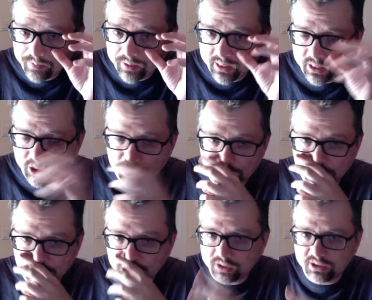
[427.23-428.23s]
He could have
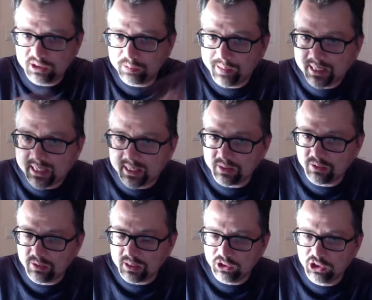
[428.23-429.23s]
just started speaking
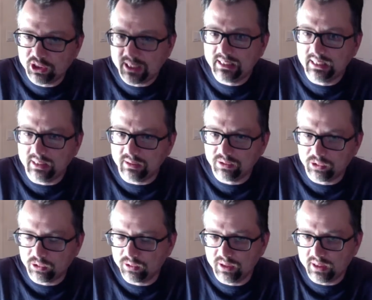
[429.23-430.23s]
in Chinese,
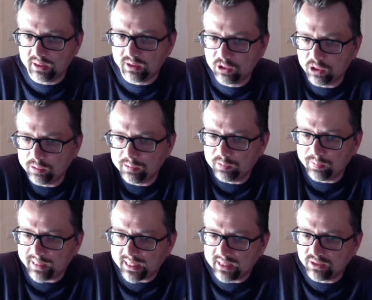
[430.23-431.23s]
or he could have been
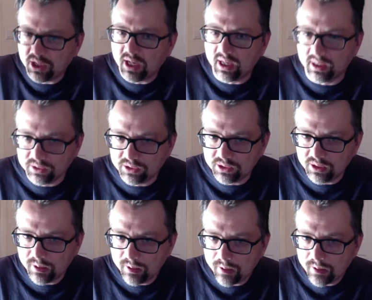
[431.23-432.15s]
speaking in tongues.